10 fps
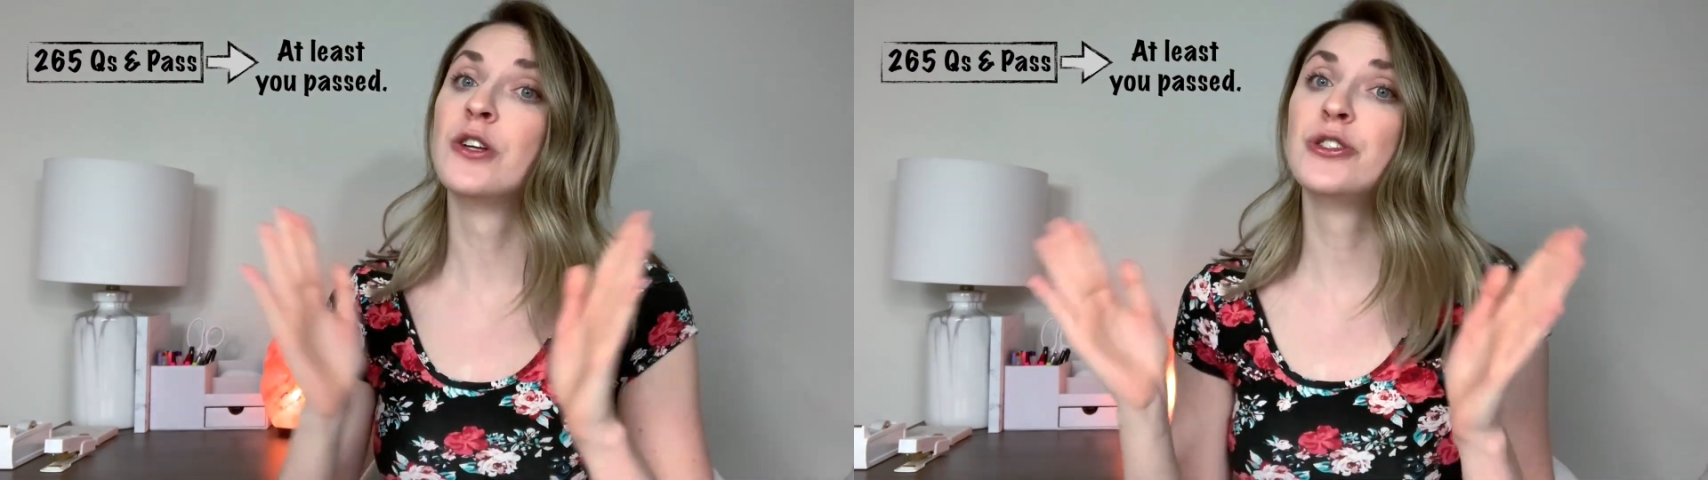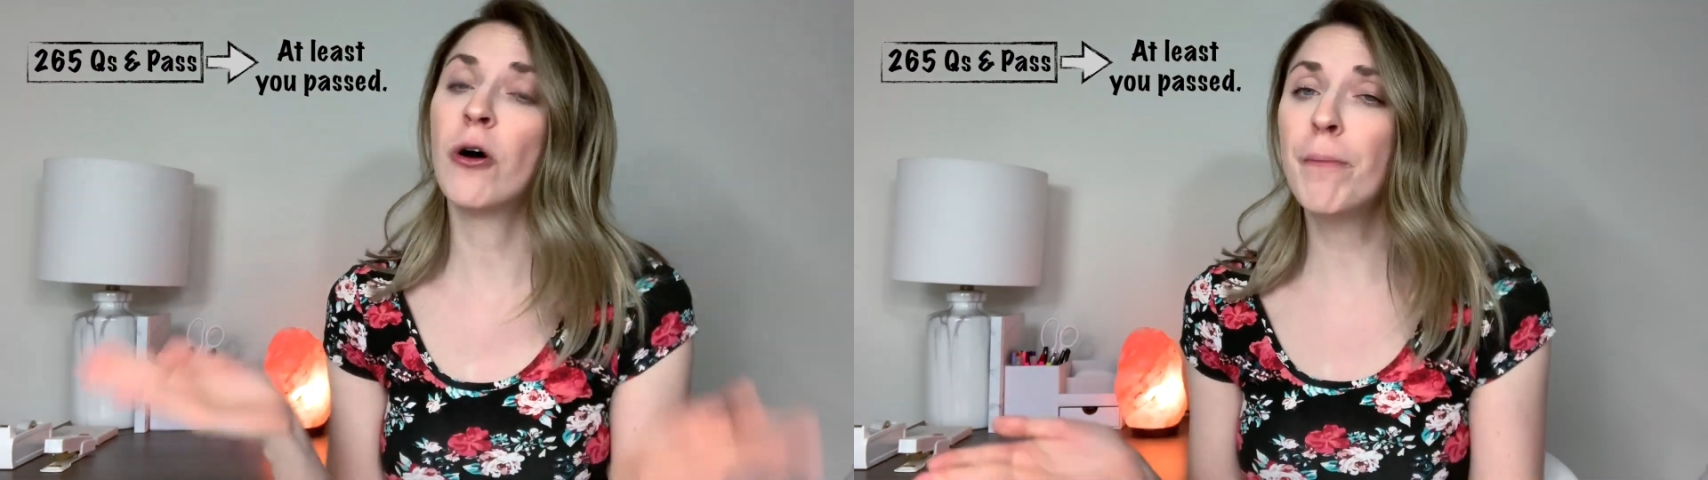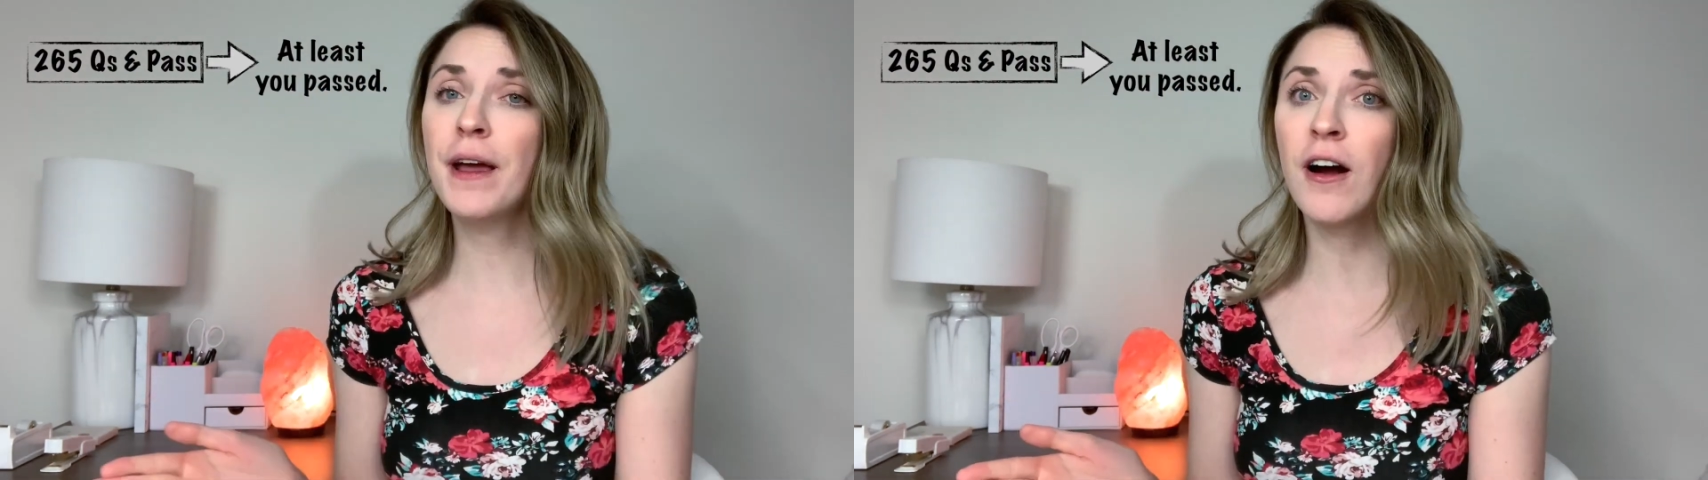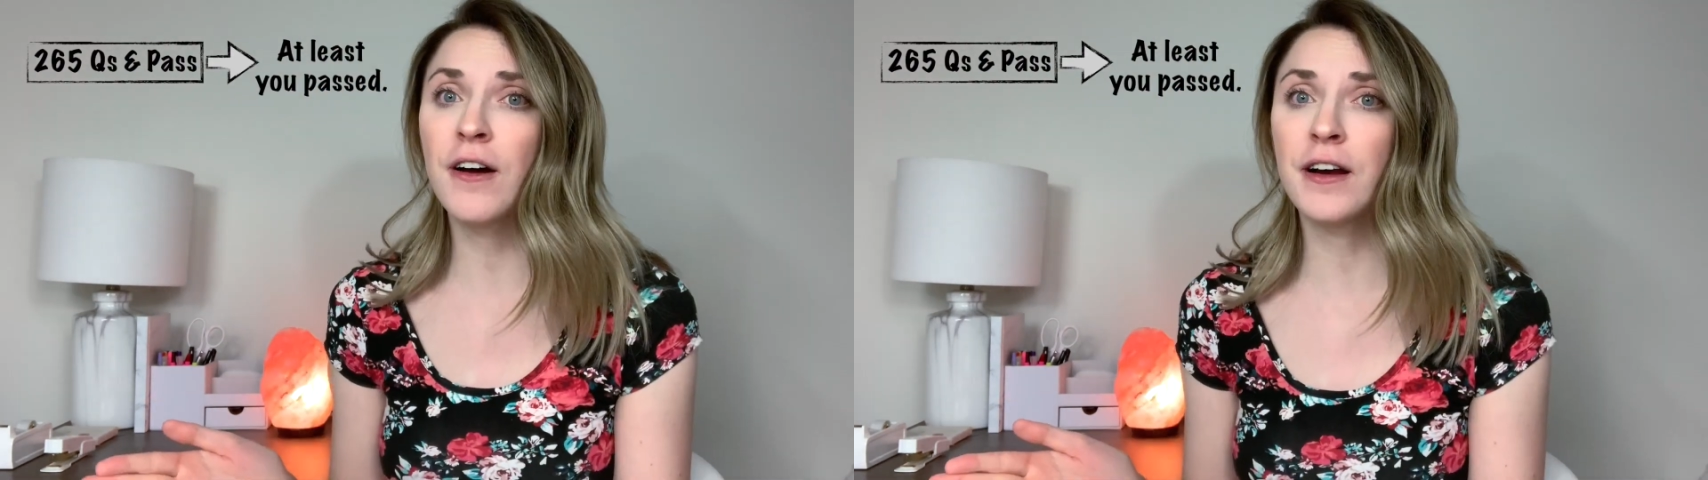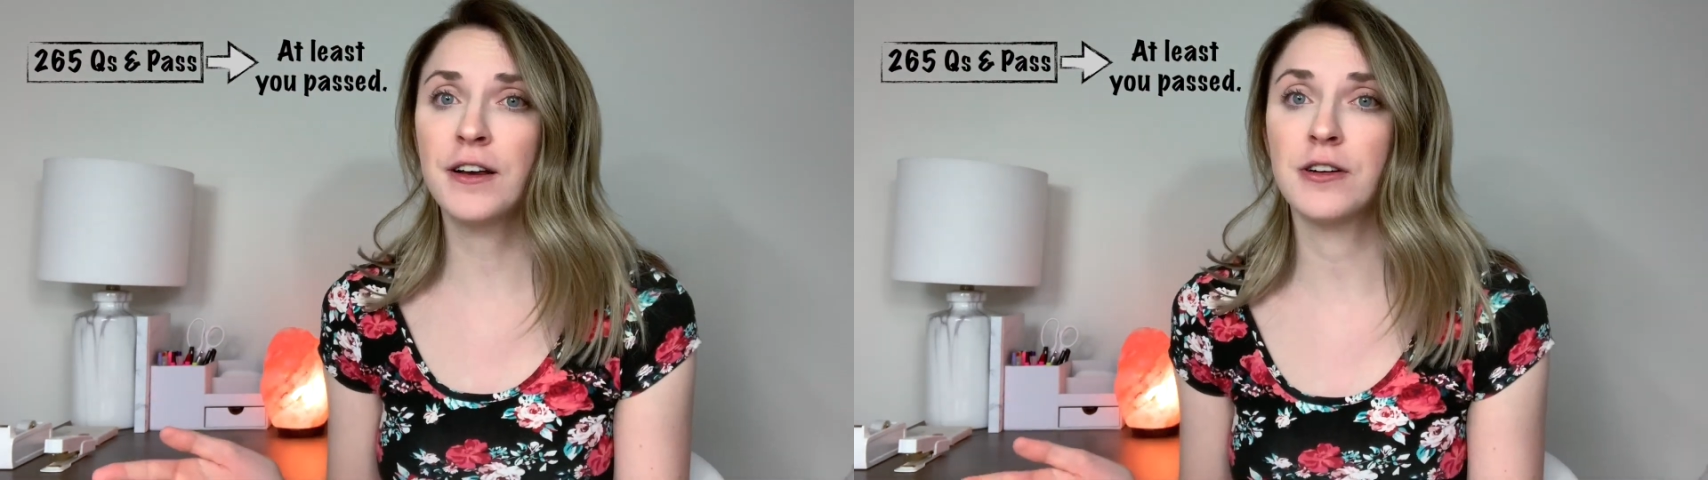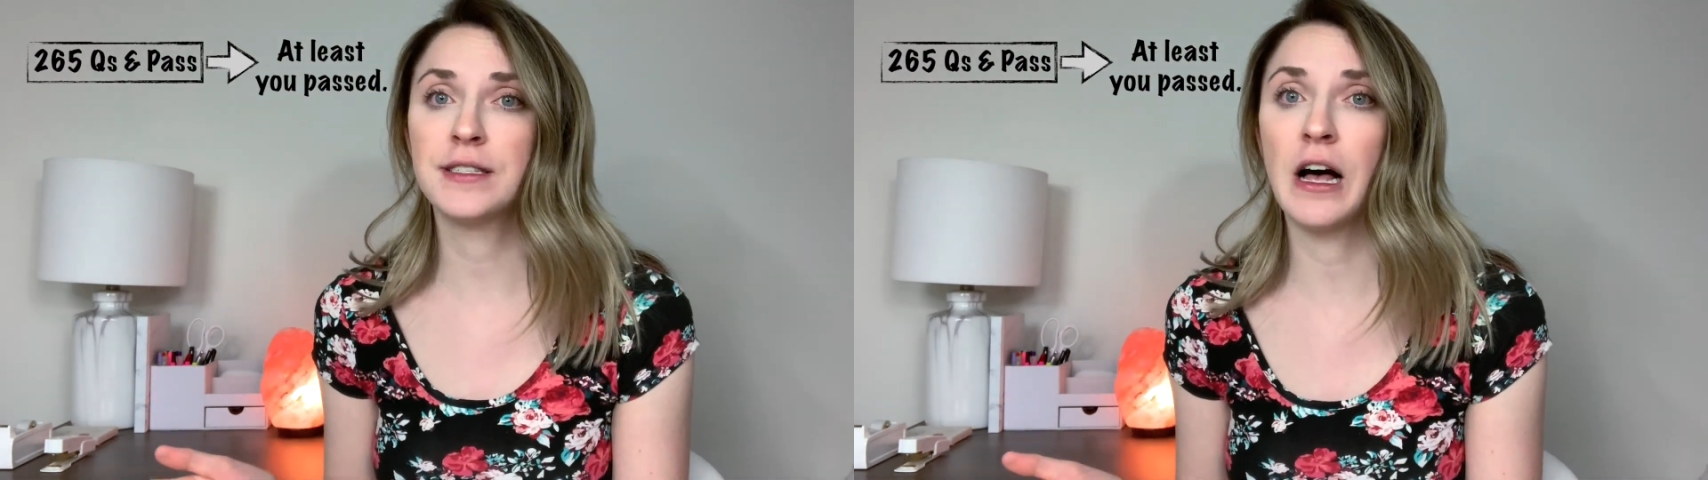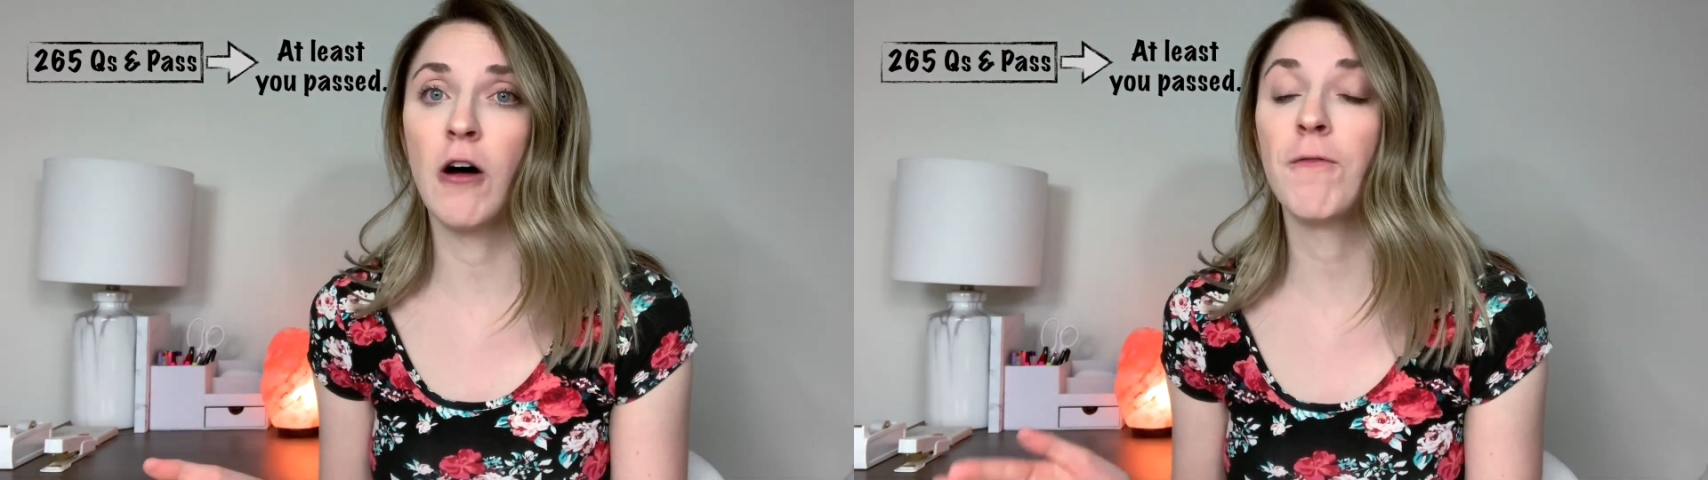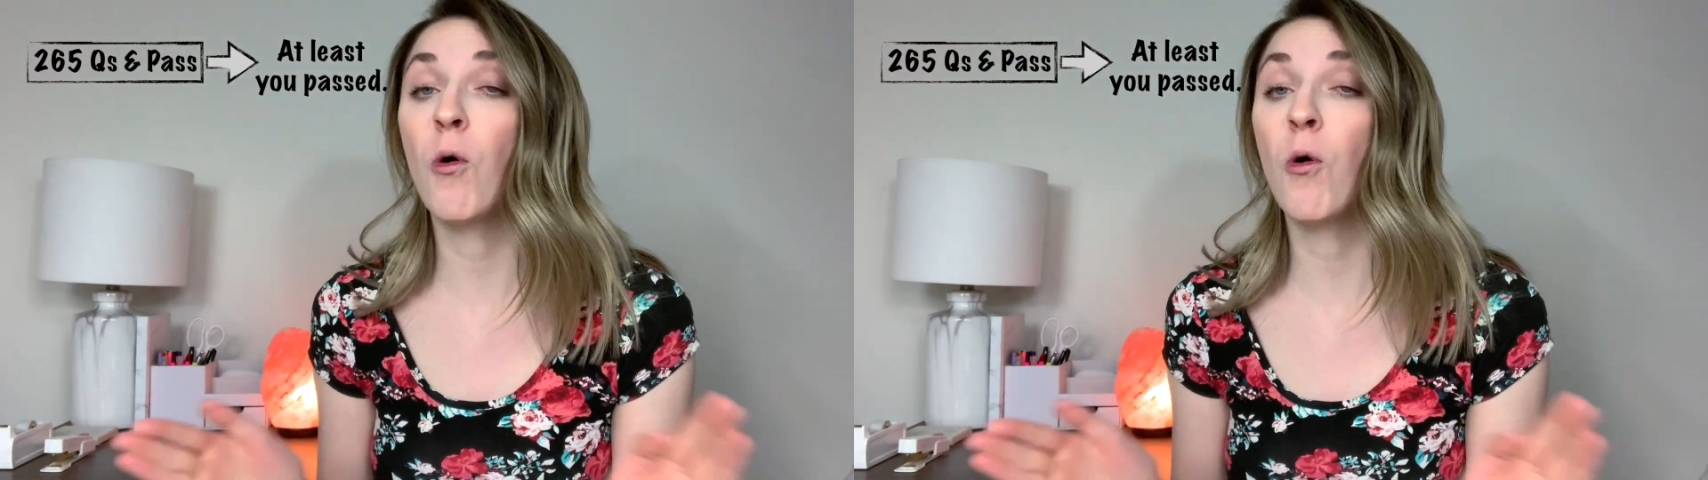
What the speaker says: don't be hard on yourself